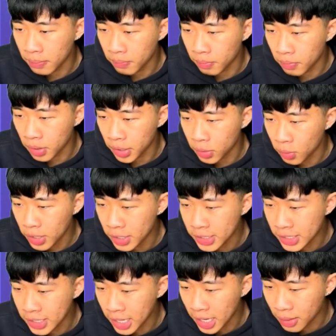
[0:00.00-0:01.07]
I don't want to
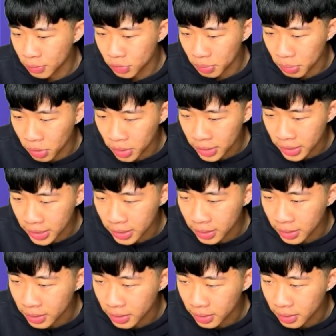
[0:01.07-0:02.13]
see games from
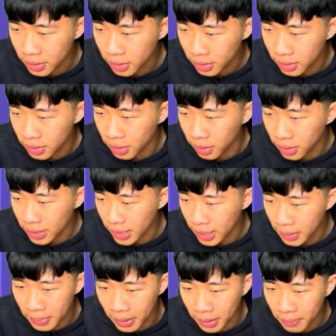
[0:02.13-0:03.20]
1998, man.